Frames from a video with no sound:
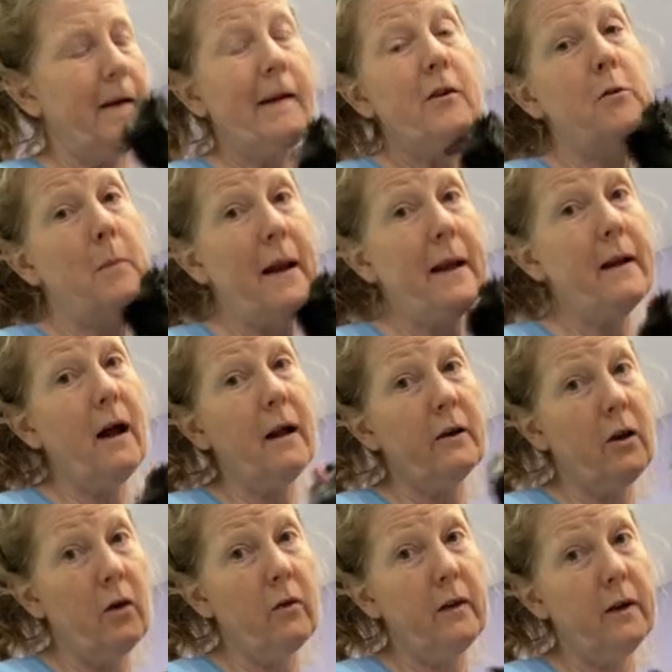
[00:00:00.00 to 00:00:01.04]
And you may not
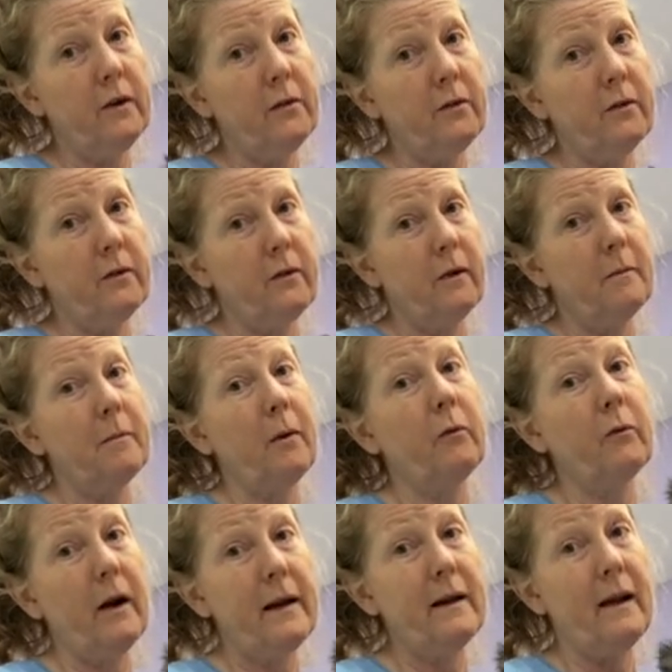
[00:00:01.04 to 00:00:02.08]
know this, but
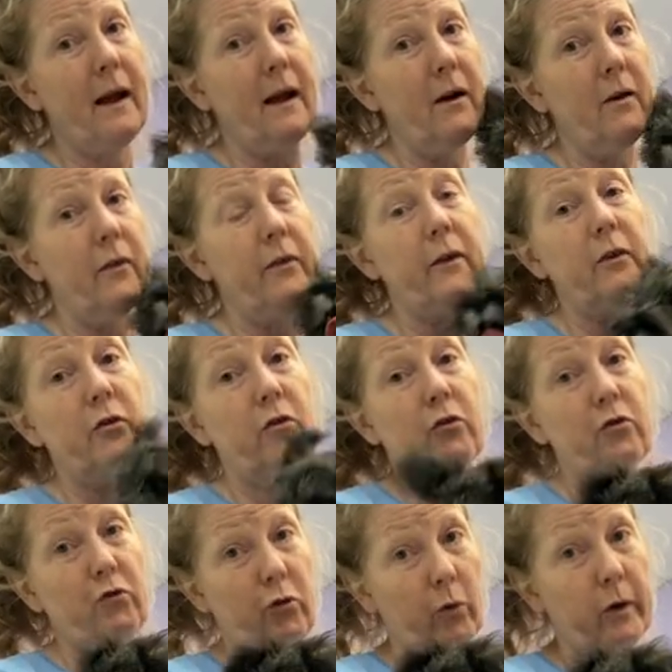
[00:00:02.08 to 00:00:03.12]
right now there's a
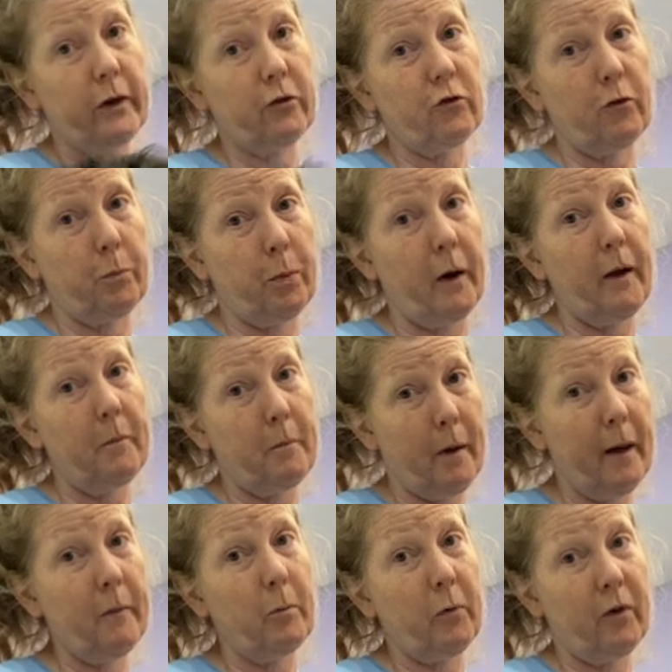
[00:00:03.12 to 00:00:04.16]
shortage of
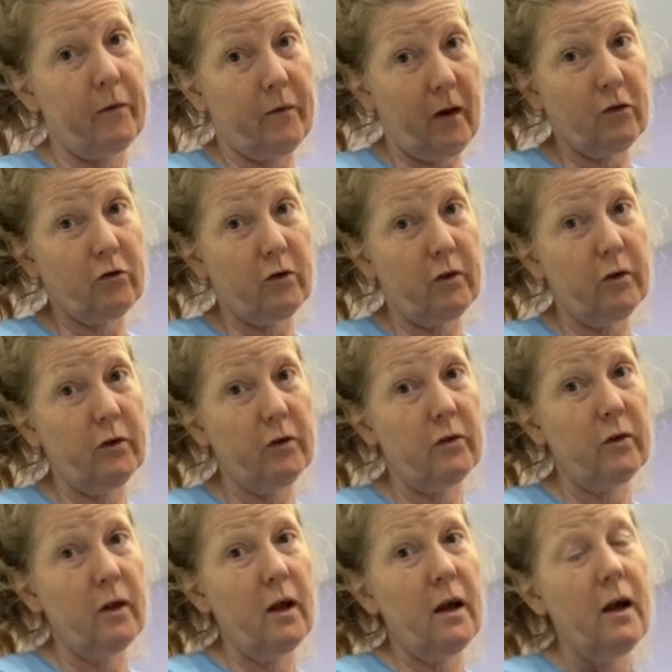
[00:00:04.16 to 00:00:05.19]
pet professionals.
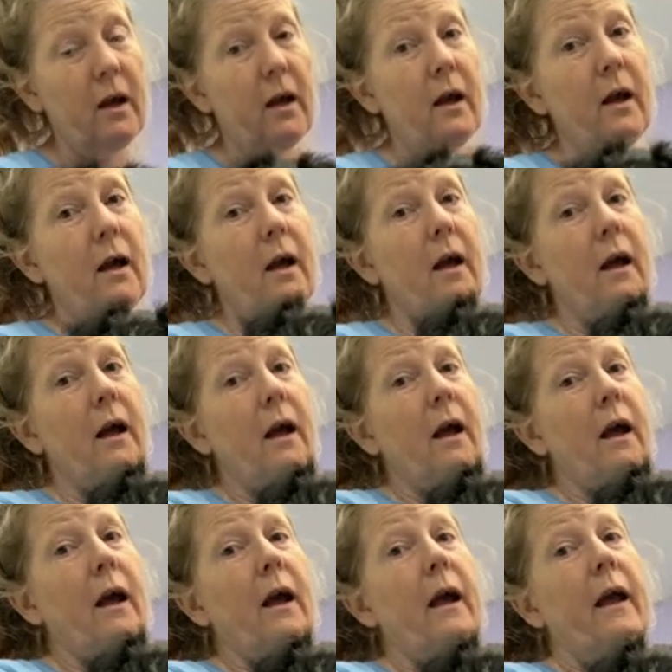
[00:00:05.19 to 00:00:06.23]

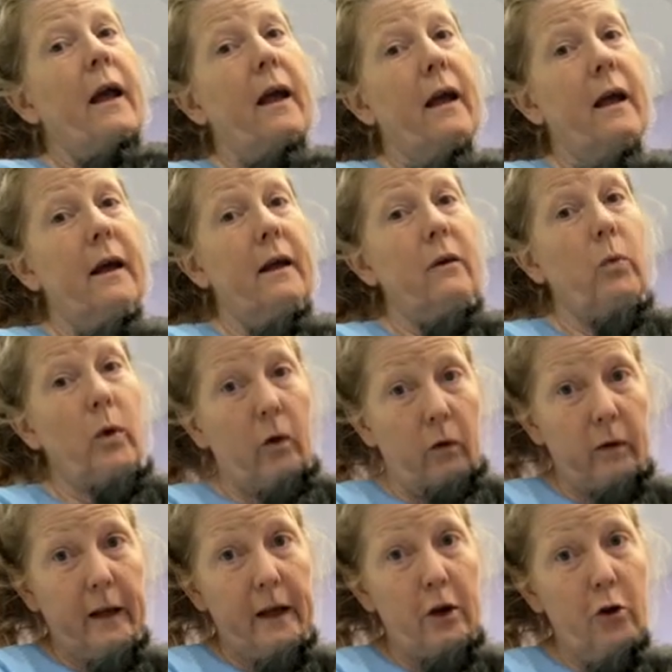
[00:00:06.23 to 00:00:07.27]
And we're
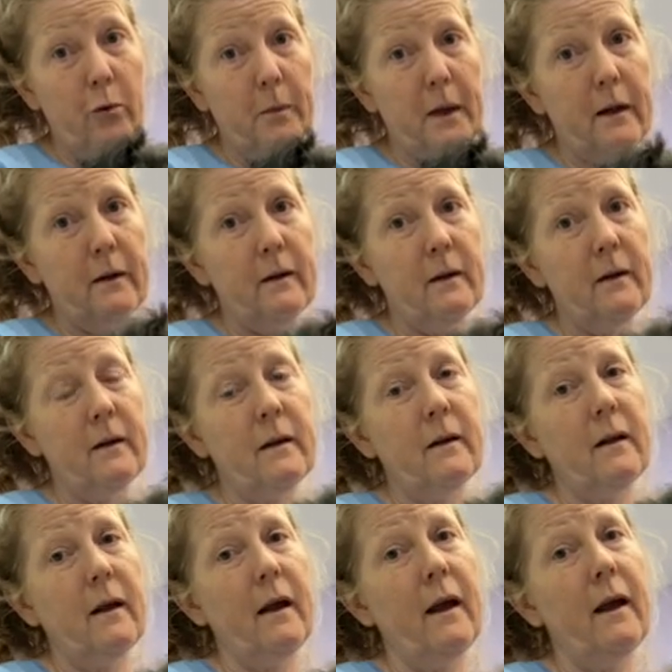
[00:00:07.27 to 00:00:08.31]
only human,
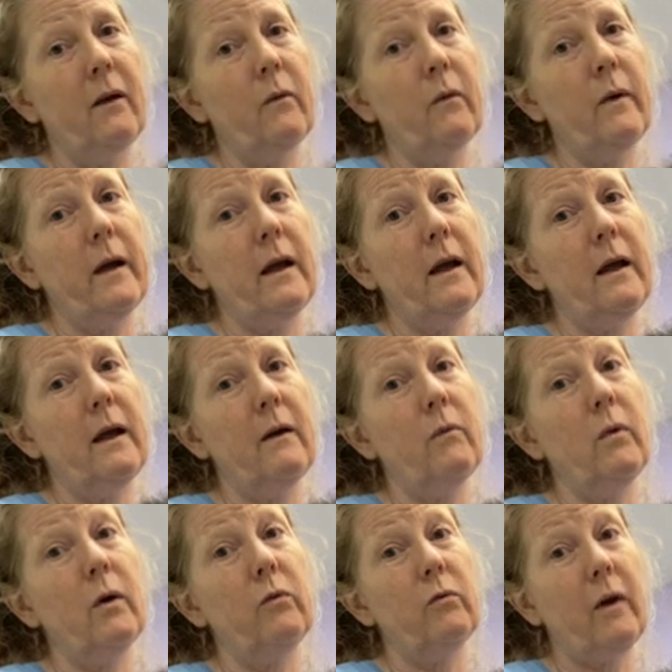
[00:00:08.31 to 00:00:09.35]
and we
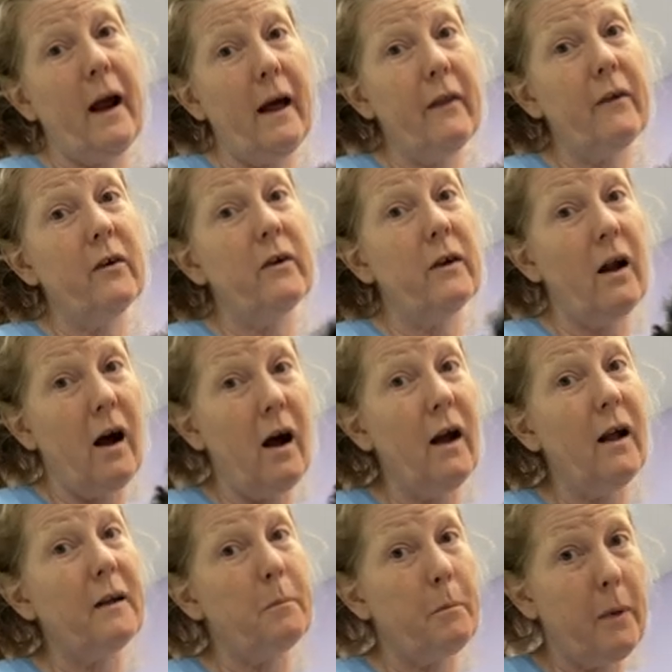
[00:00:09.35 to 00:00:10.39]
would rather not
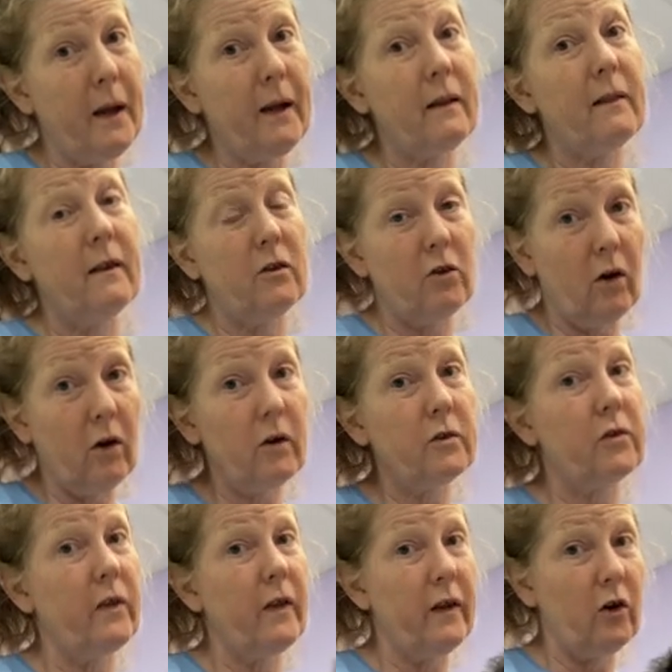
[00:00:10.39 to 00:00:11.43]
pick the
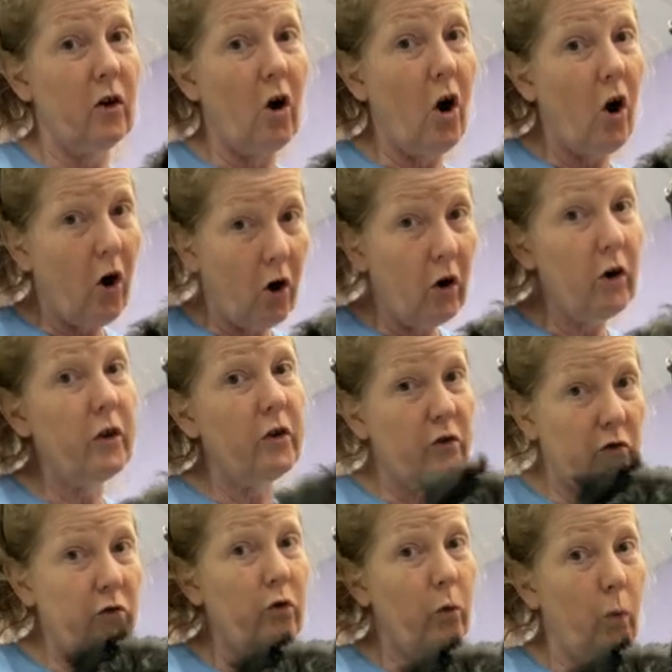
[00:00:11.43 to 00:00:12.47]
dogs that are
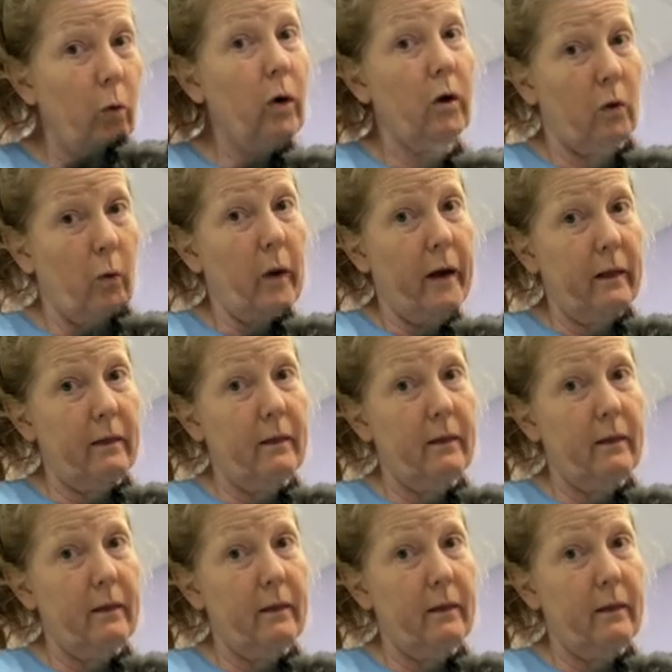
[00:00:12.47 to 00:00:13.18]
hardest to work with,